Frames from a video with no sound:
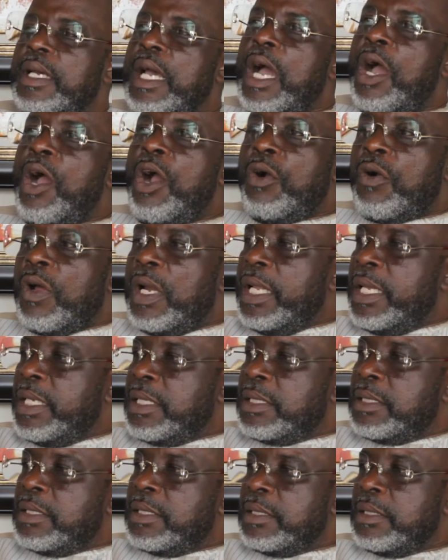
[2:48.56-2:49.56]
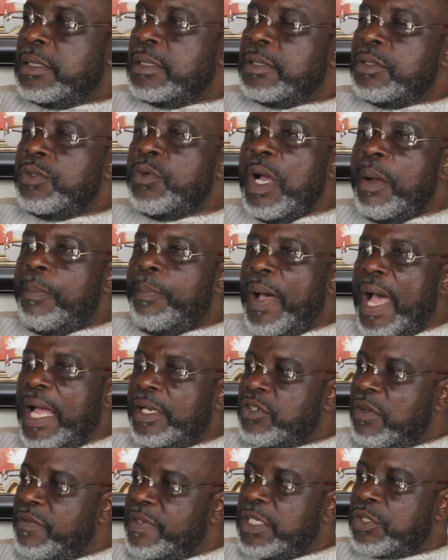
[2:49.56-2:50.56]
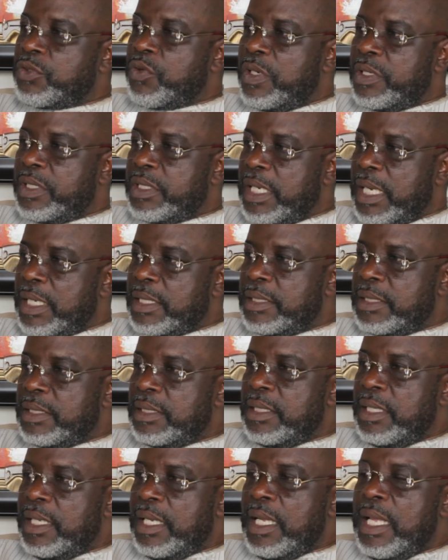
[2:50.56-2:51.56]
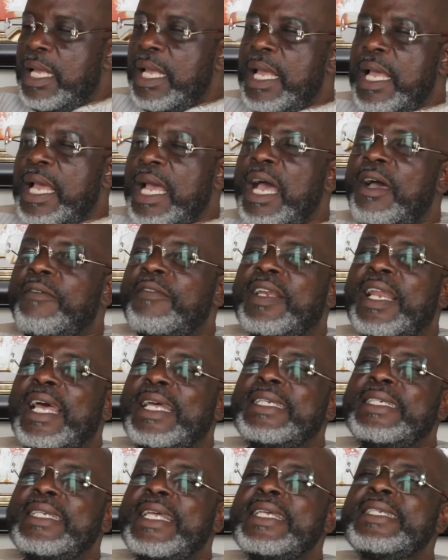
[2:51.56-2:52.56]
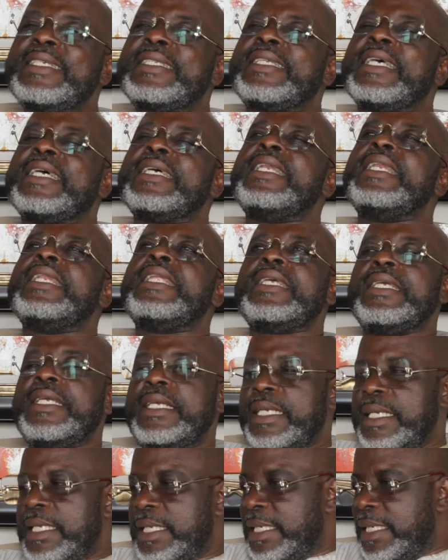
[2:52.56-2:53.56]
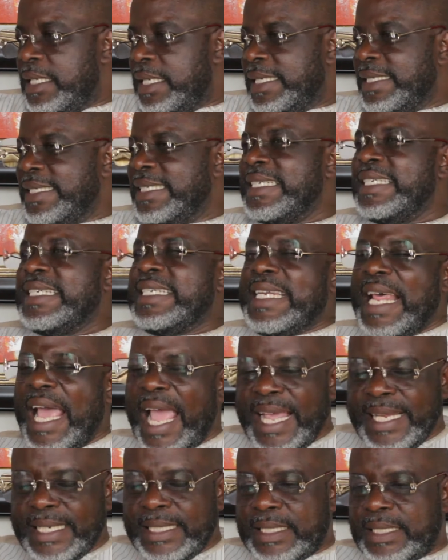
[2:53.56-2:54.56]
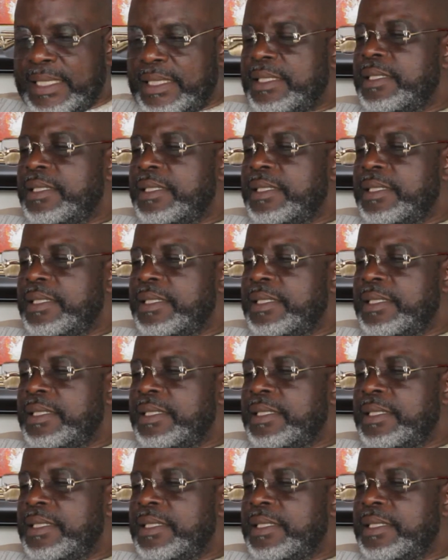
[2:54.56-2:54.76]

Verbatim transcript: our colleagues who were part of this contract have clandestinely denied